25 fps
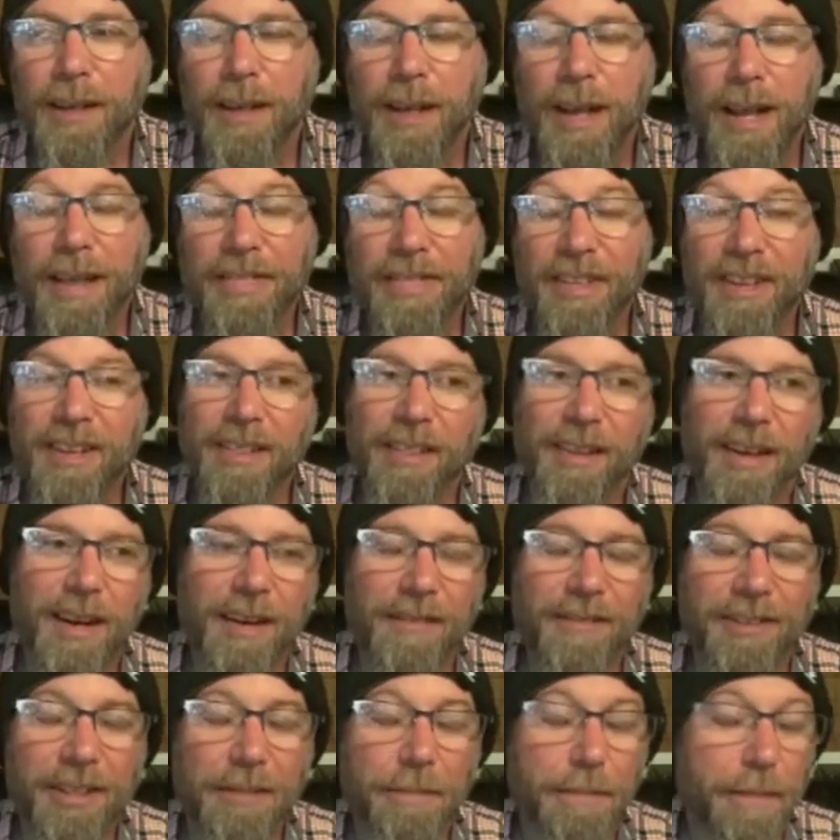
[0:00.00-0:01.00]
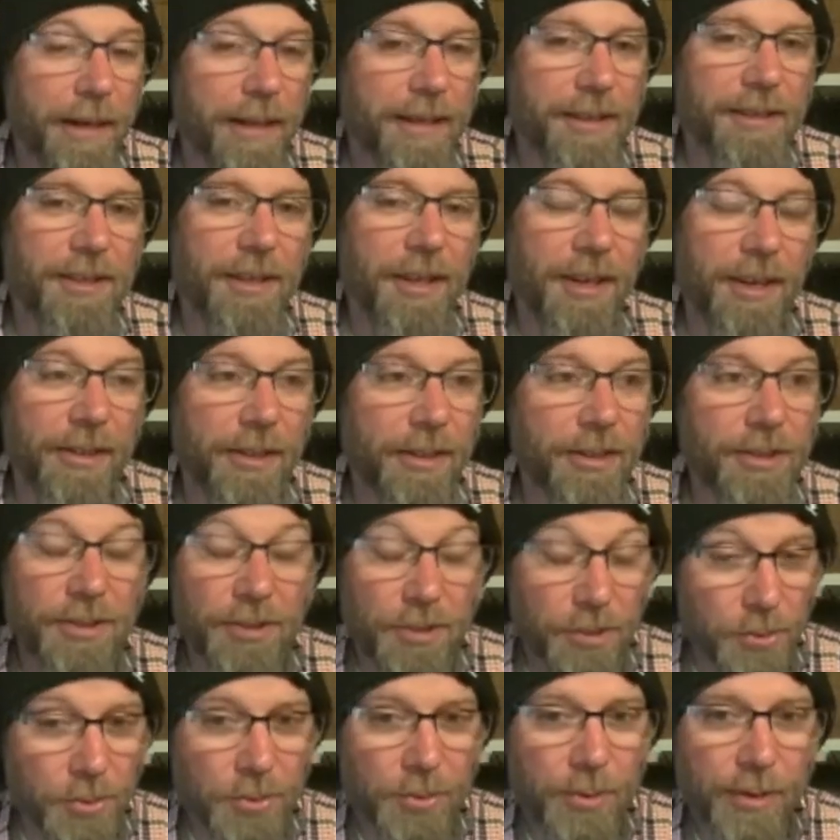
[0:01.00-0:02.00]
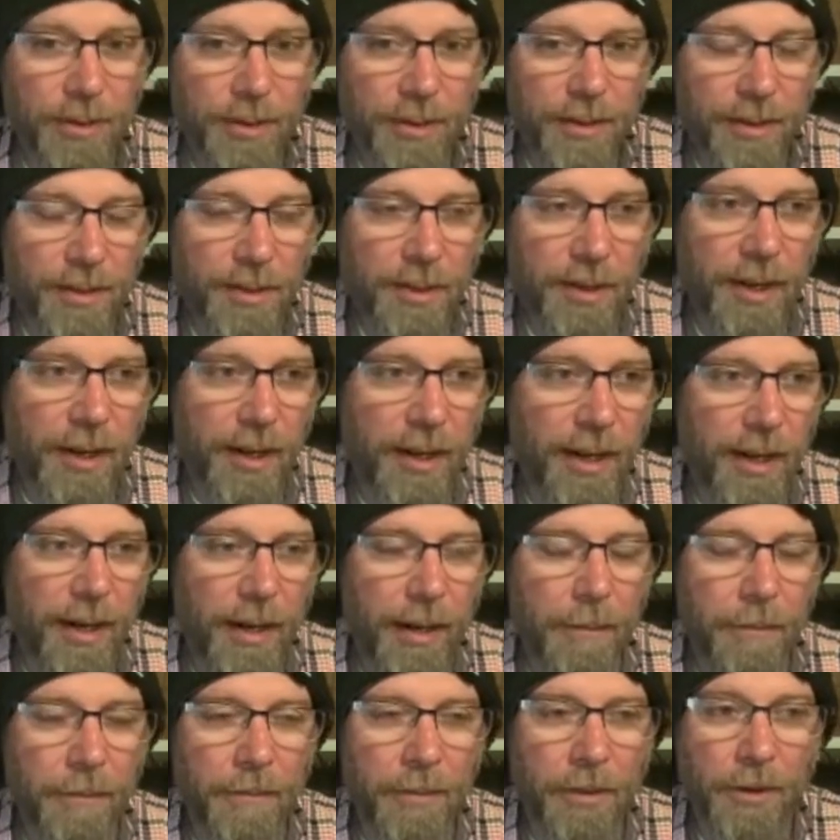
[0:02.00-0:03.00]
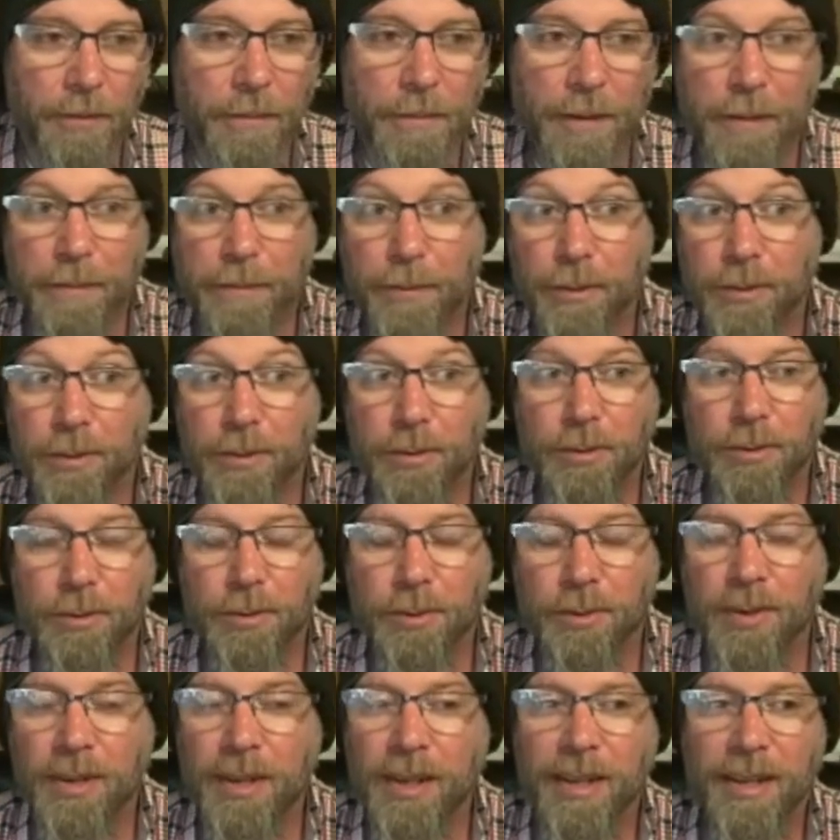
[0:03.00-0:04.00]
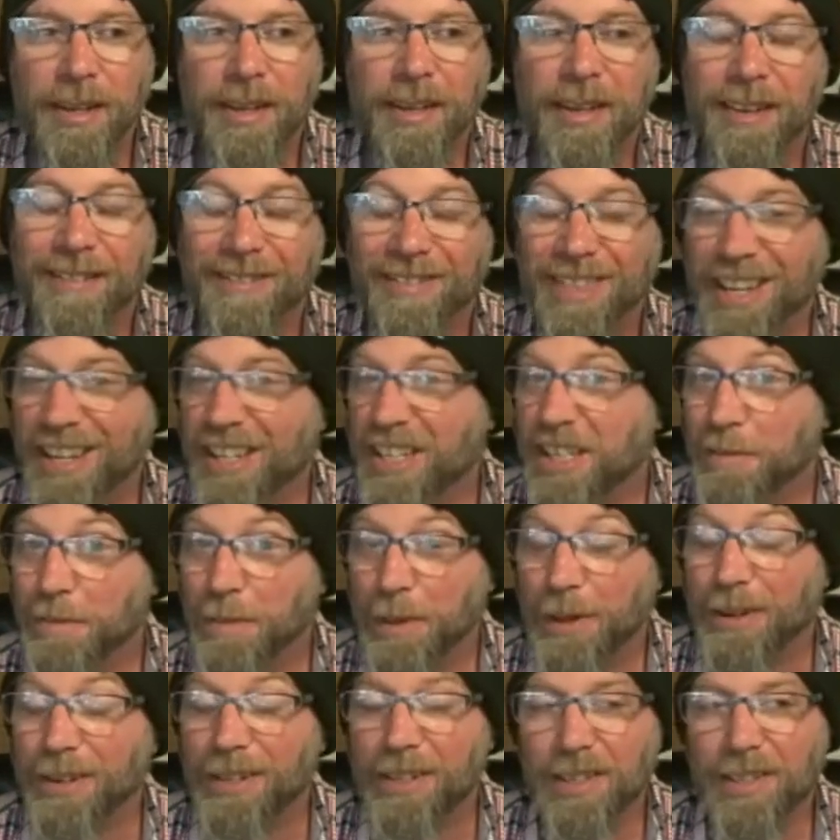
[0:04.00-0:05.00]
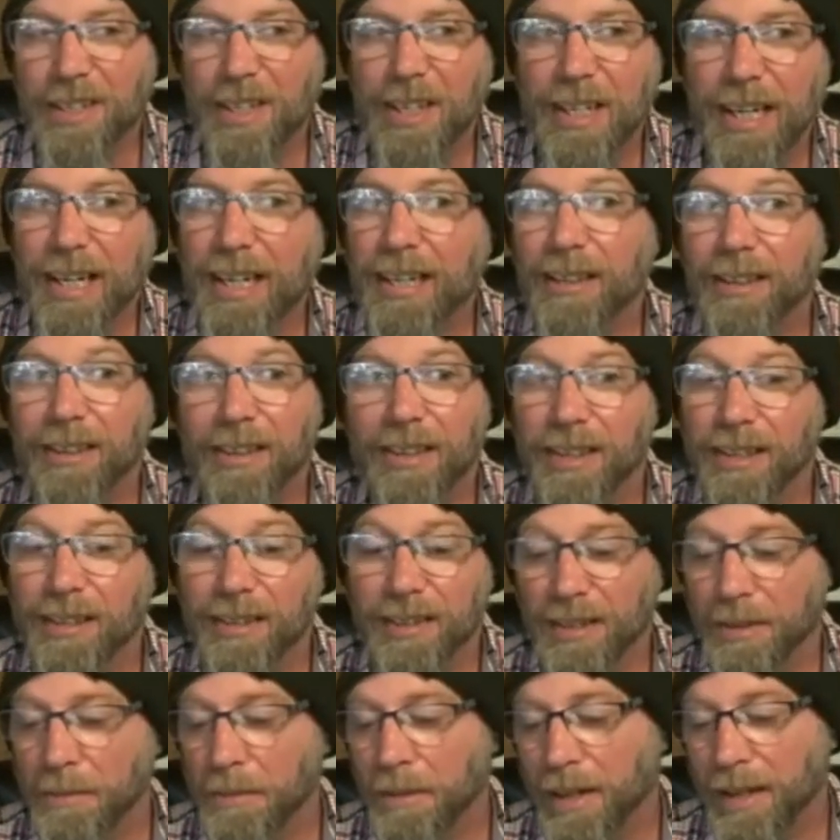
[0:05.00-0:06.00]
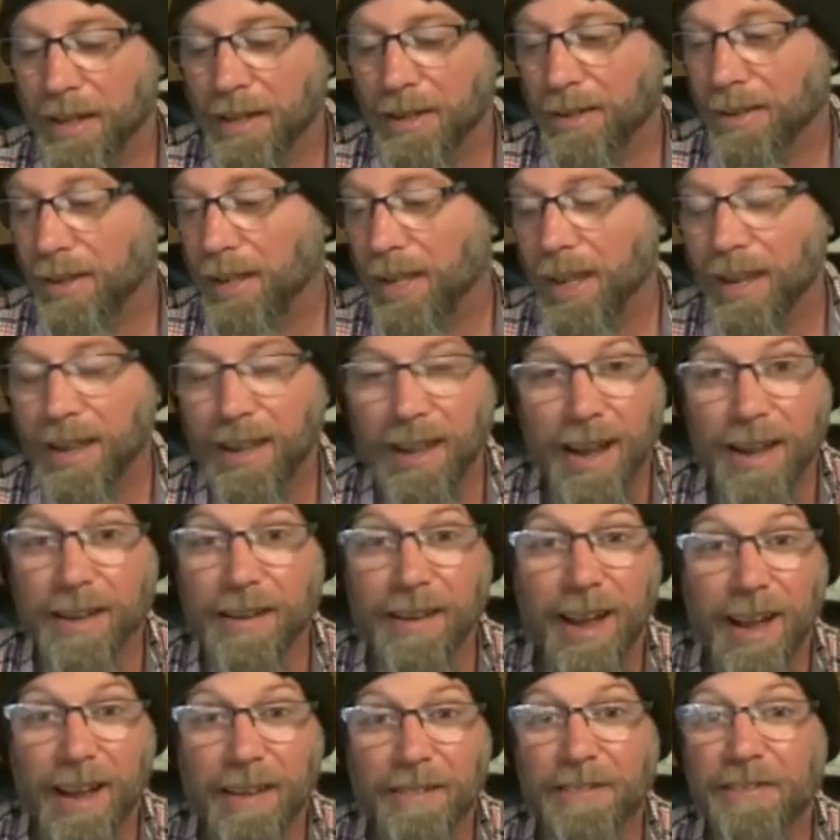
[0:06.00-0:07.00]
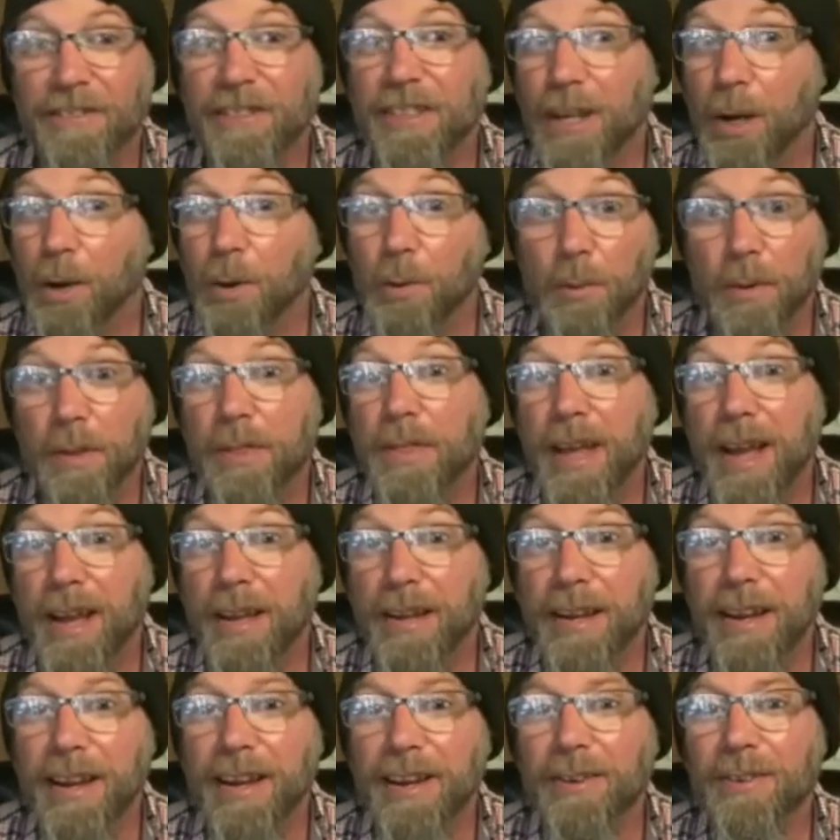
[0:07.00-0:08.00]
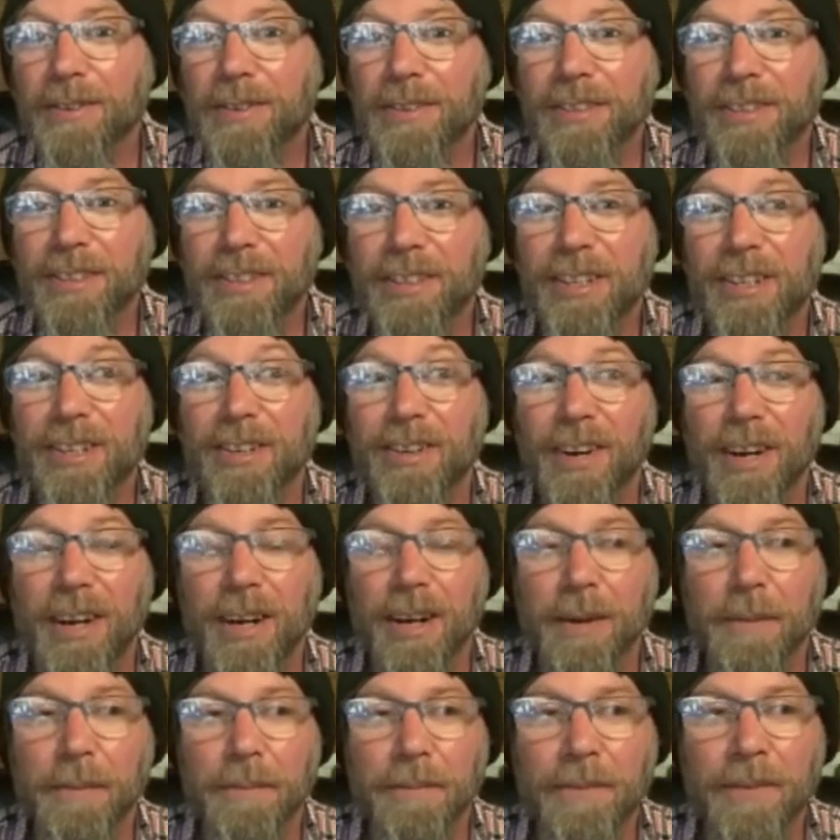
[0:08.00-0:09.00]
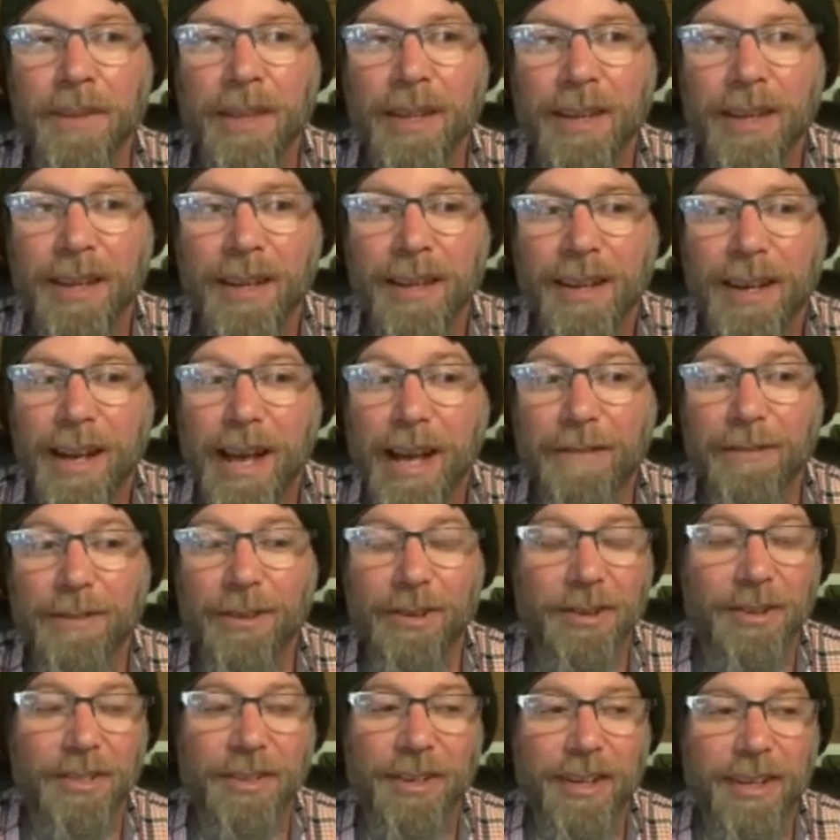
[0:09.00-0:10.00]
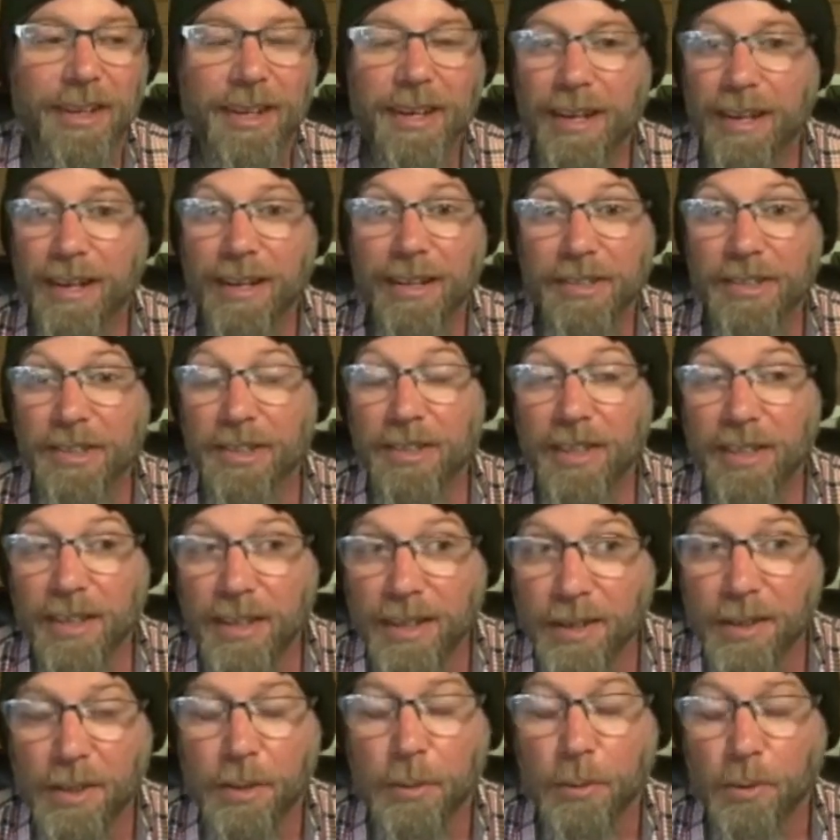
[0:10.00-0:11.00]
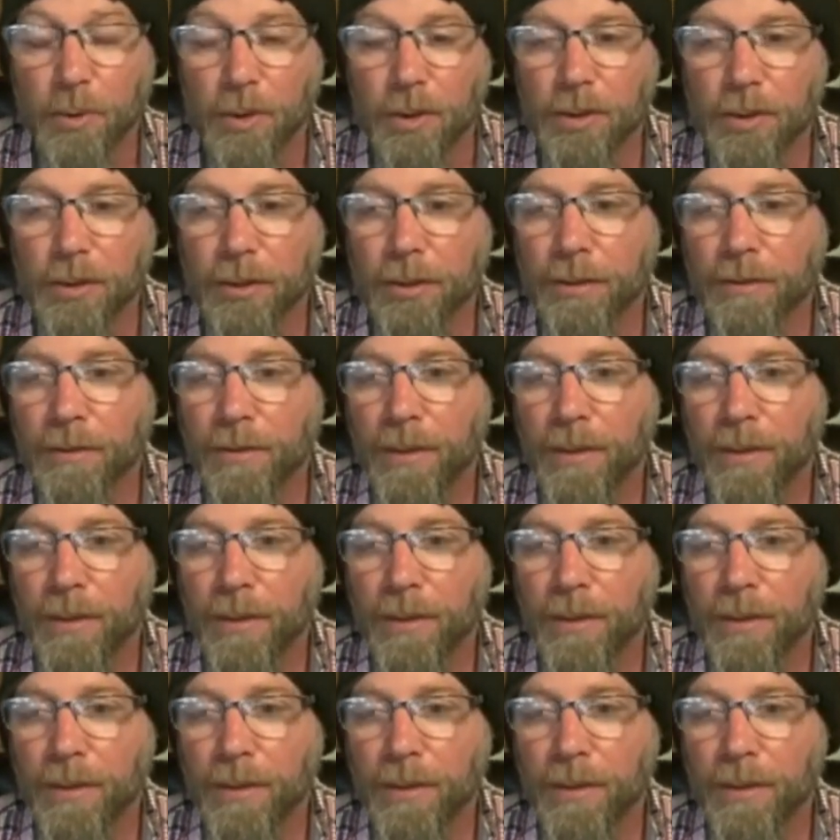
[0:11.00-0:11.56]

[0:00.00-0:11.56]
I think a lot of it depends on the student. Um, there are people who they experience a cut, they'll be like, okay, I, I've dealt with that now. You know, um, I've learned that a cut isn't the end of the world.